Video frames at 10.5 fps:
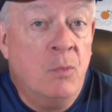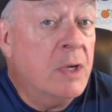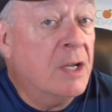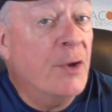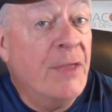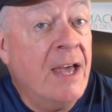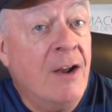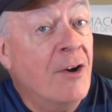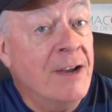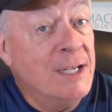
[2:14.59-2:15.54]
We call
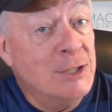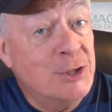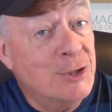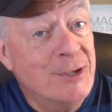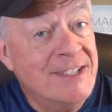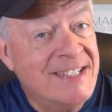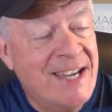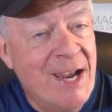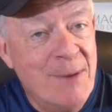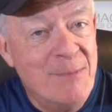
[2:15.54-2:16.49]
that our insurance
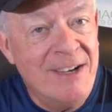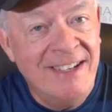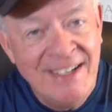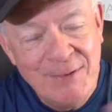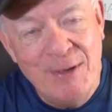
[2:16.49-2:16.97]
camera.